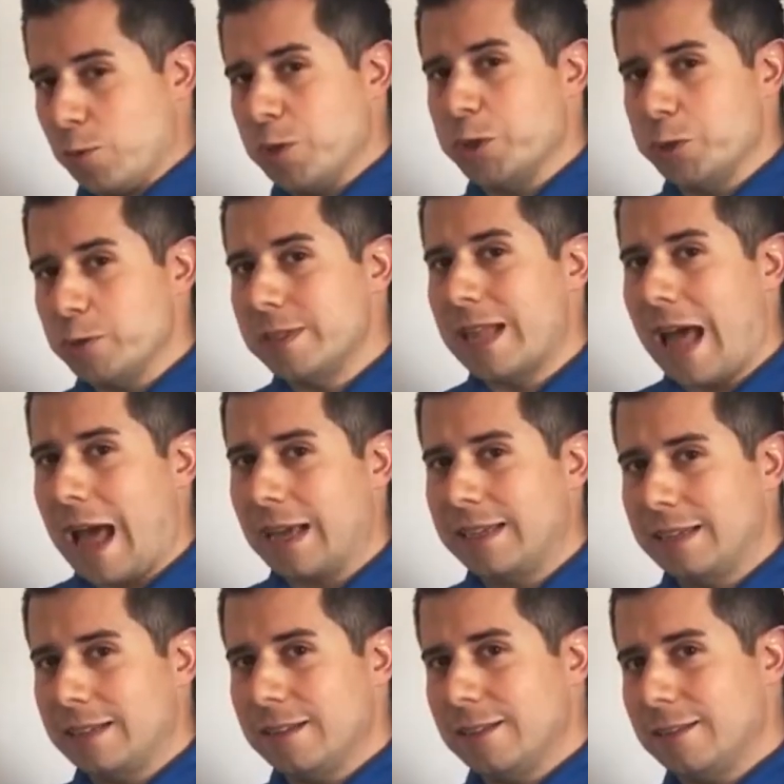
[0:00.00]
reduced
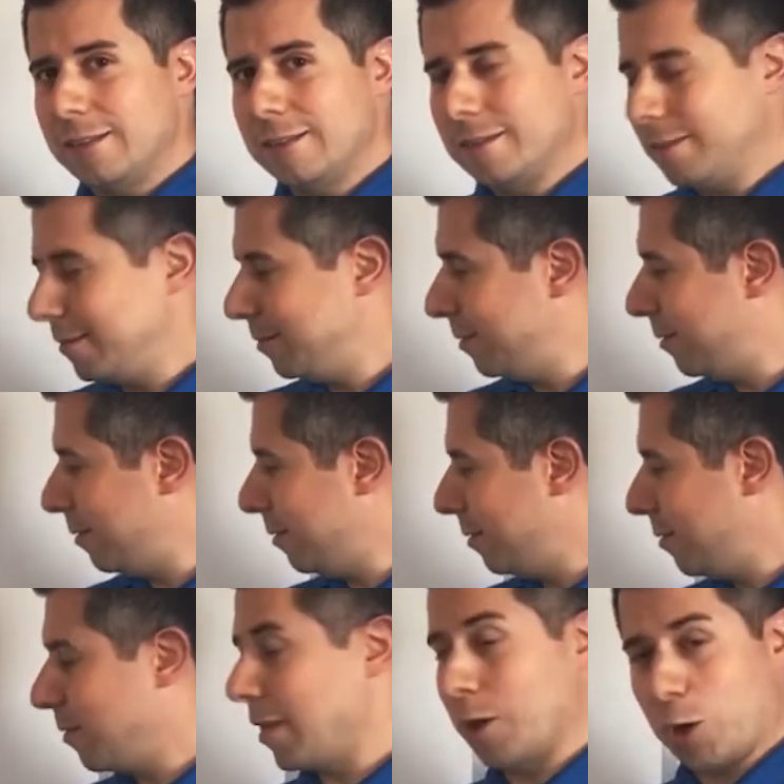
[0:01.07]
hacking
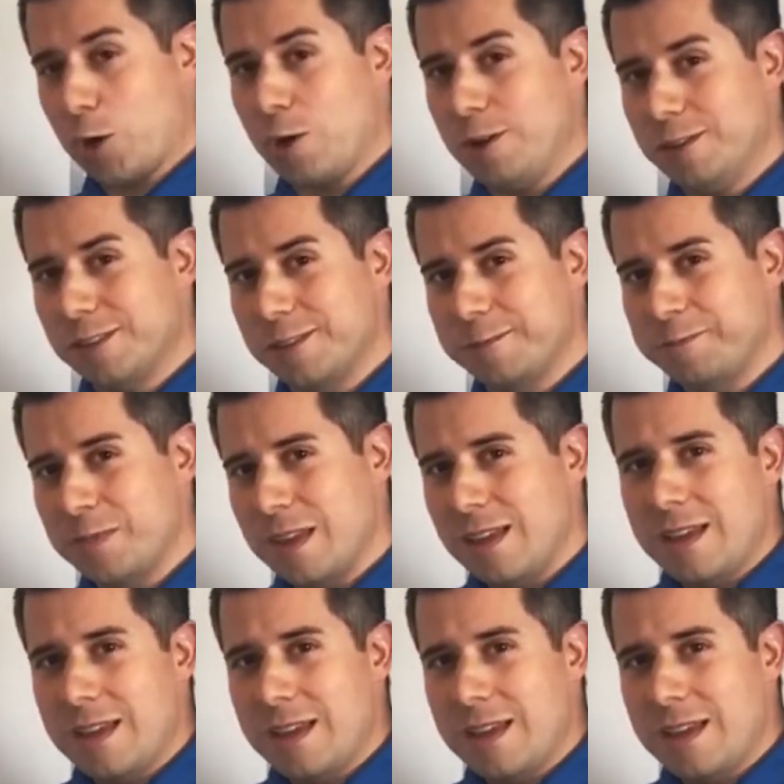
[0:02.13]
that occurs.